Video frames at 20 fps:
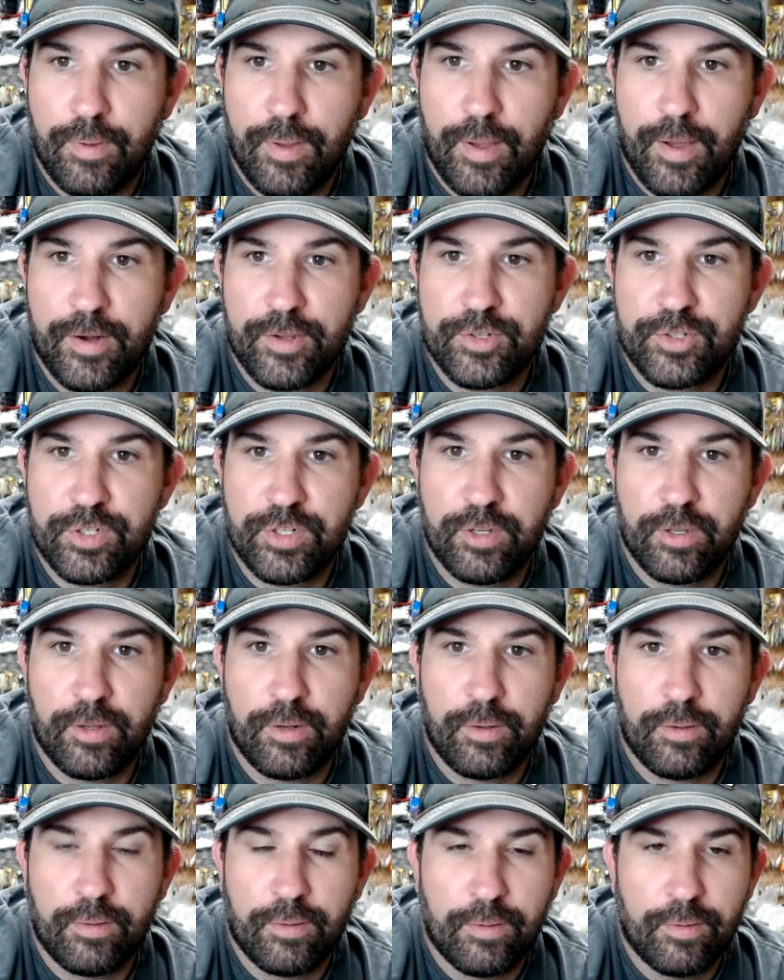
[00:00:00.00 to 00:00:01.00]
Hot as
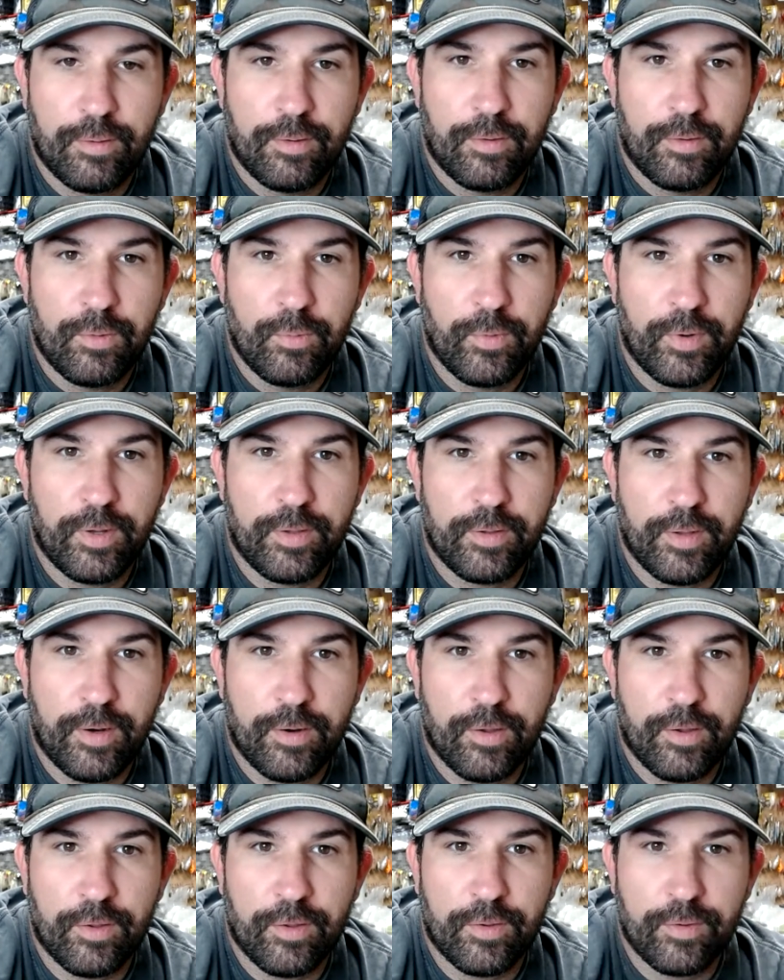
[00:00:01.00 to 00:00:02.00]
shit. Went in there
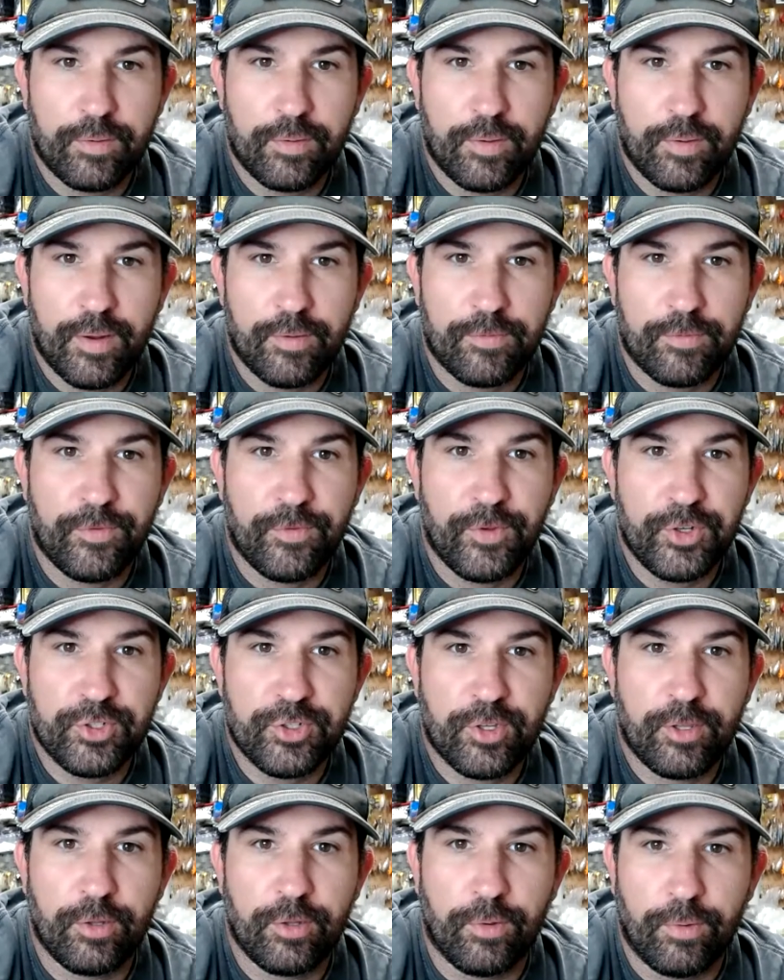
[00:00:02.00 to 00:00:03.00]
and all. They had a fish
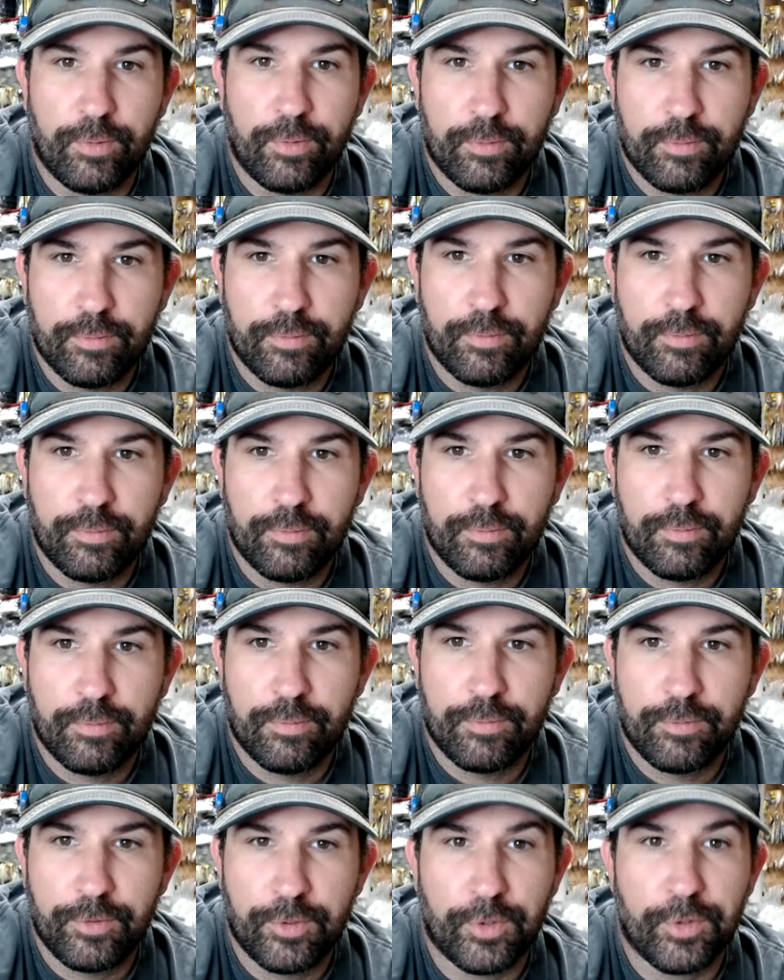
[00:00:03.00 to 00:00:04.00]
kill
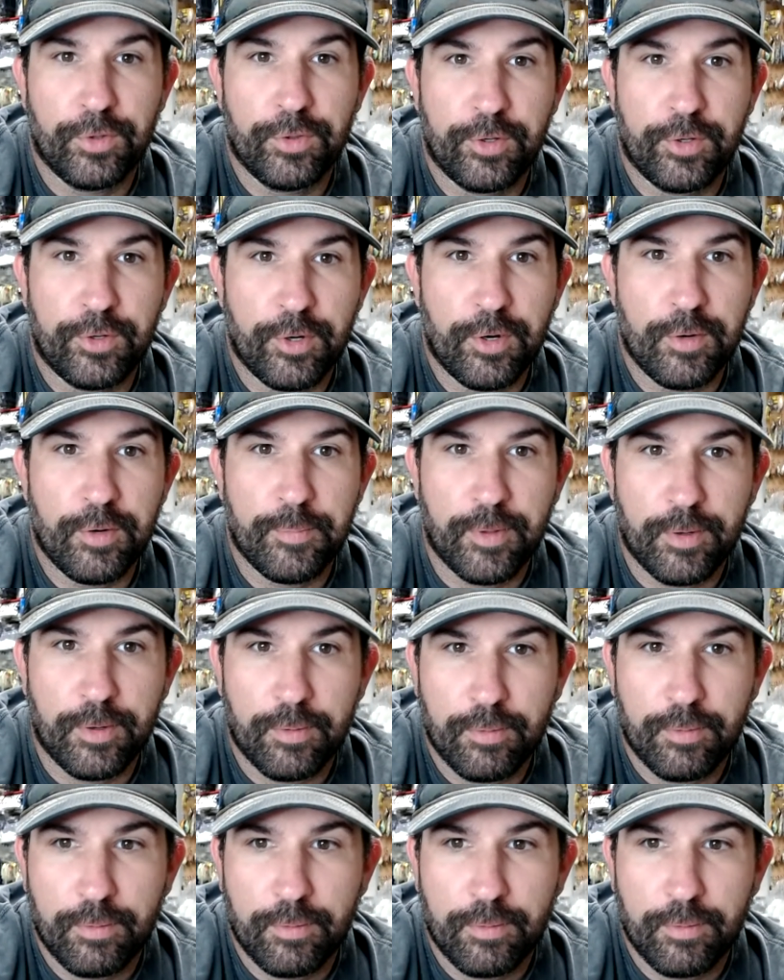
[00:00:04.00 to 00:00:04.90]
during the tournament.